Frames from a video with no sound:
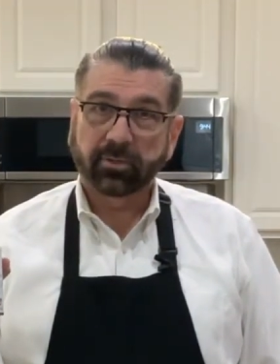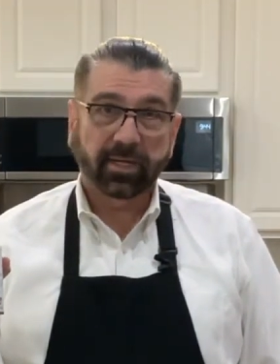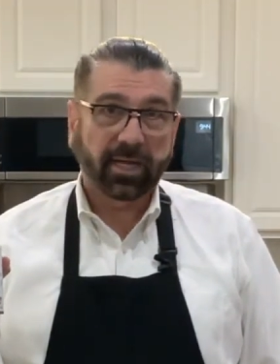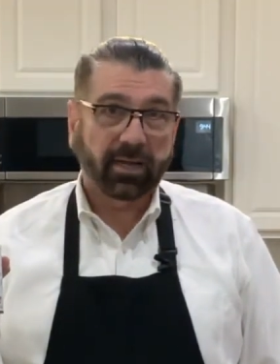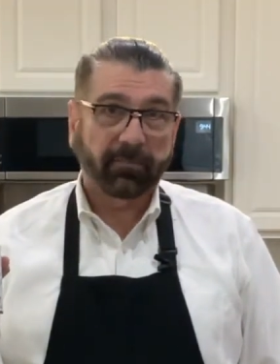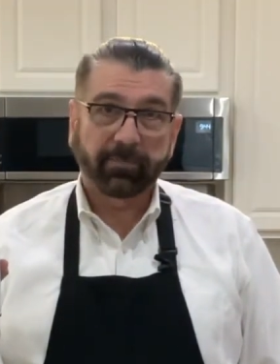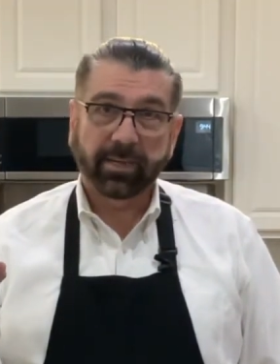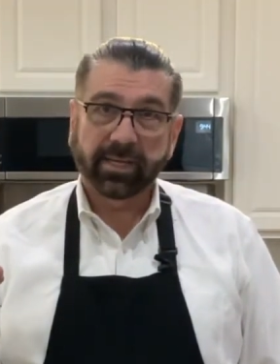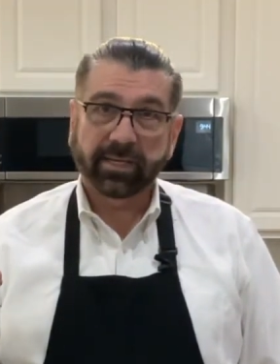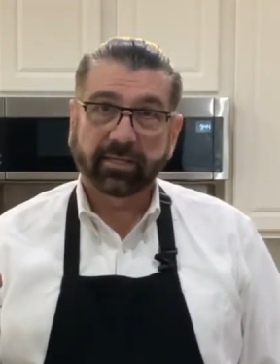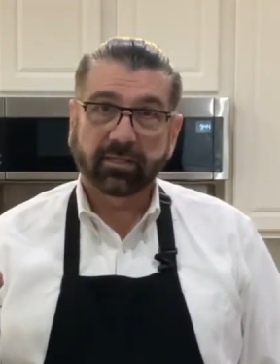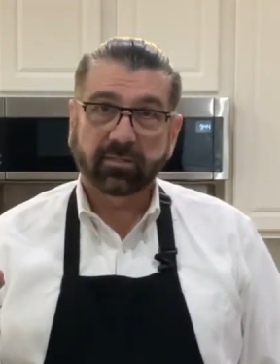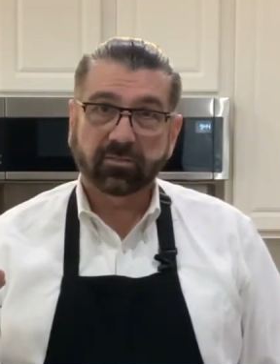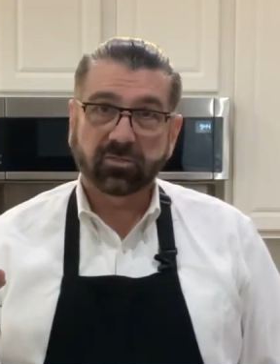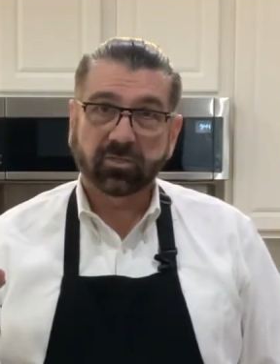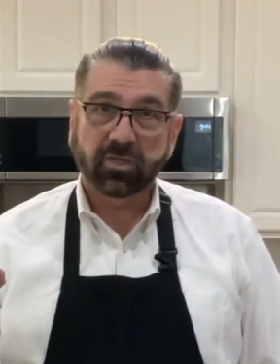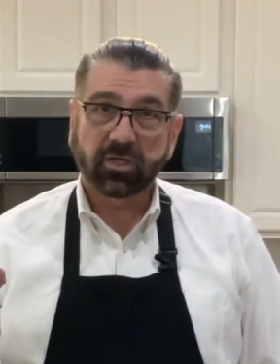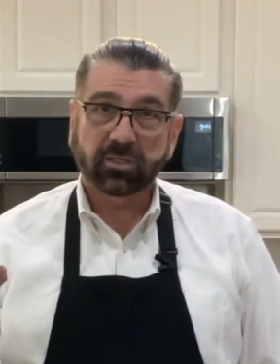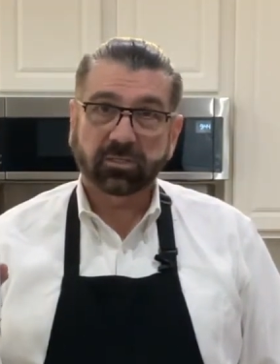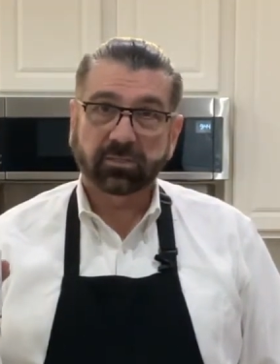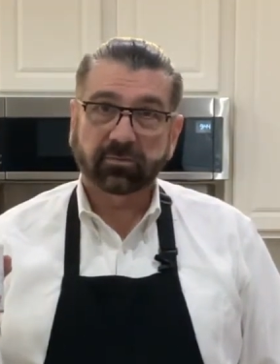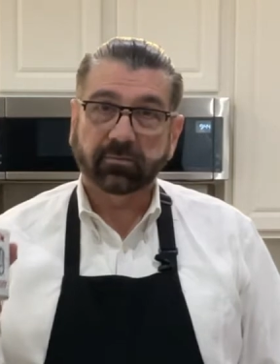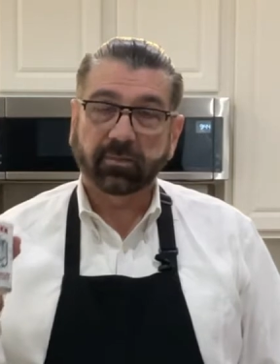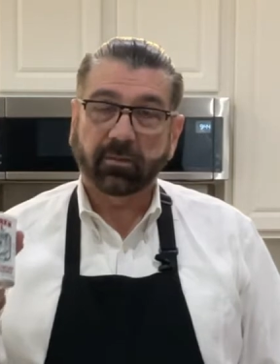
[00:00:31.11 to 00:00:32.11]
not baking
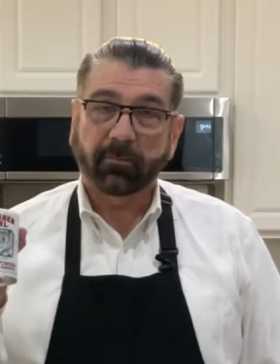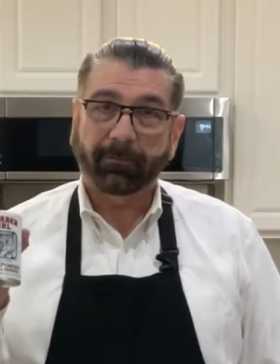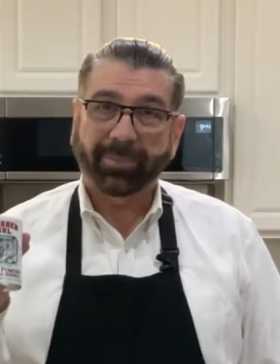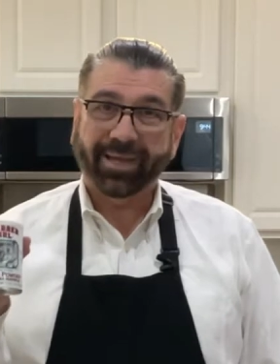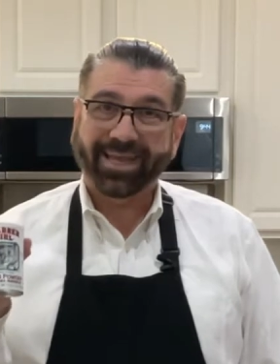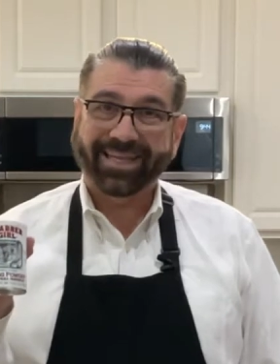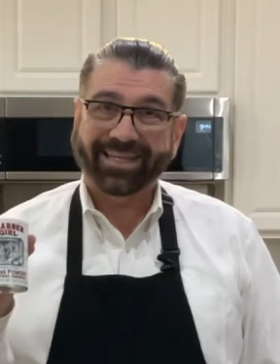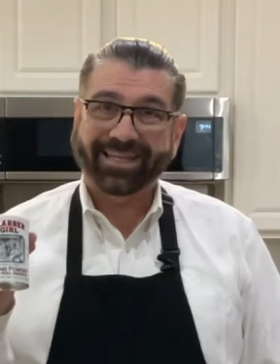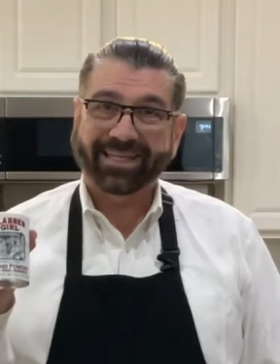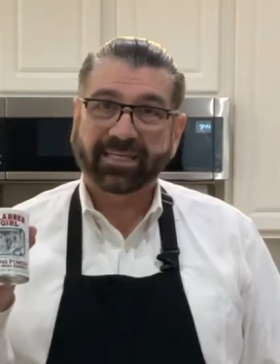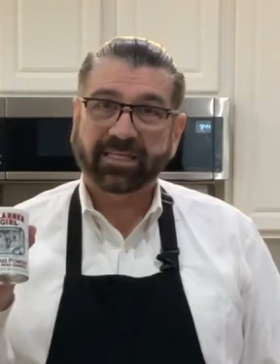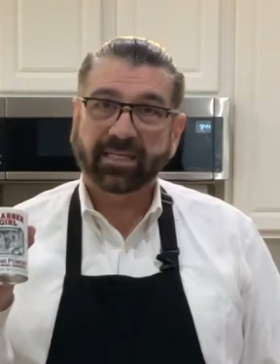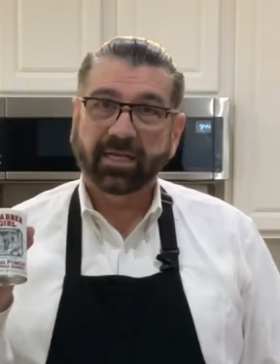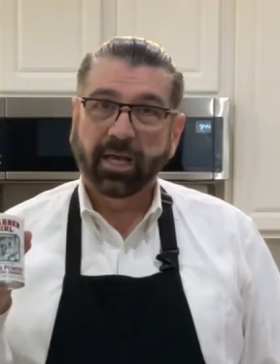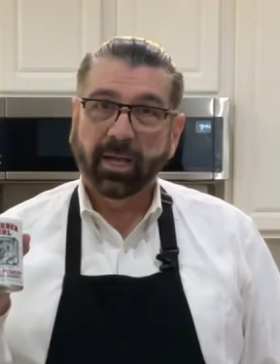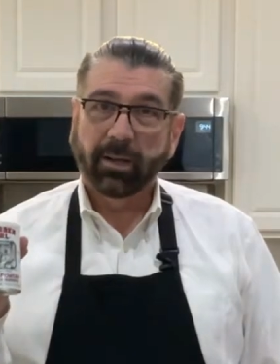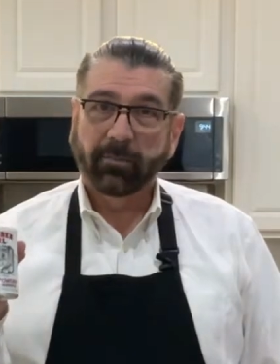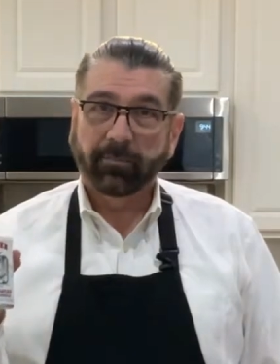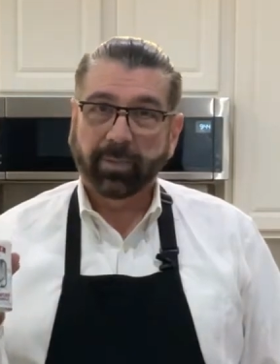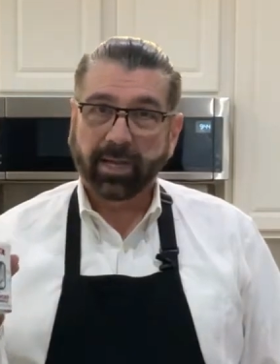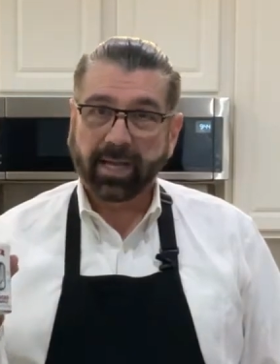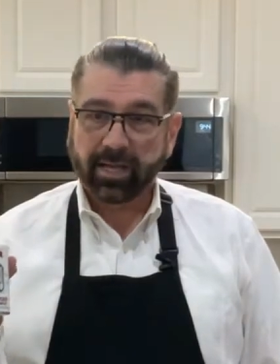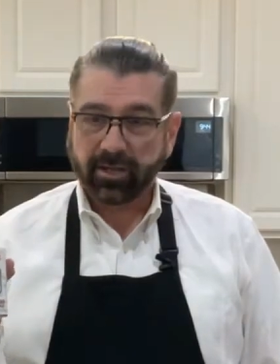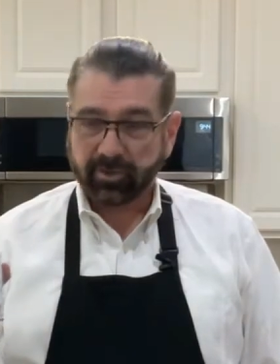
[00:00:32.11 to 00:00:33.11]
soda, but baking
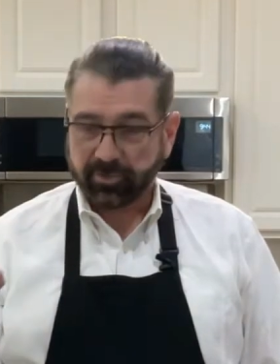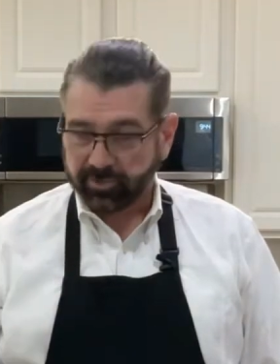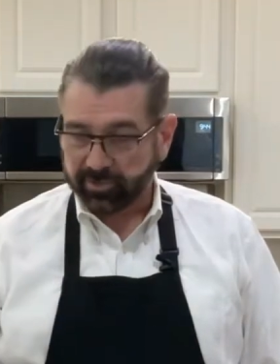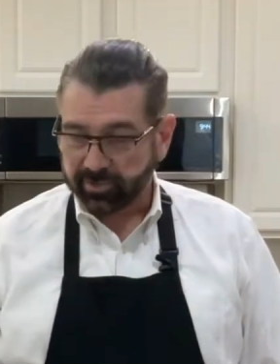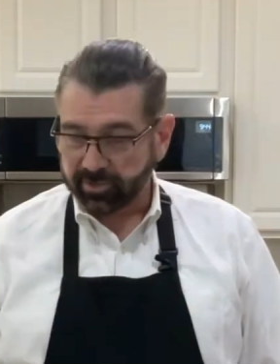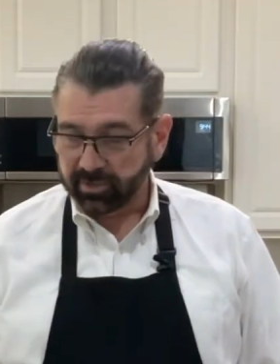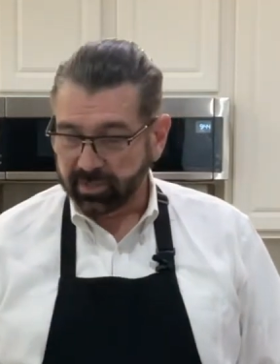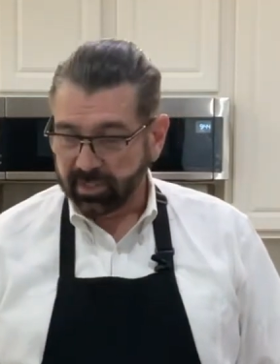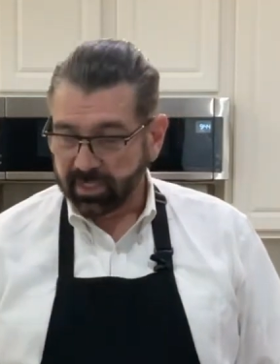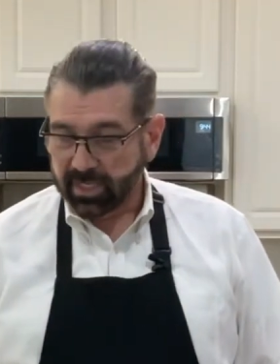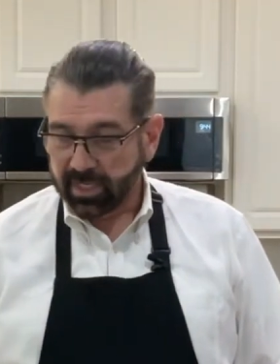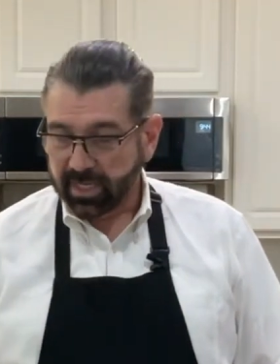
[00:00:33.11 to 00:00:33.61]
powder,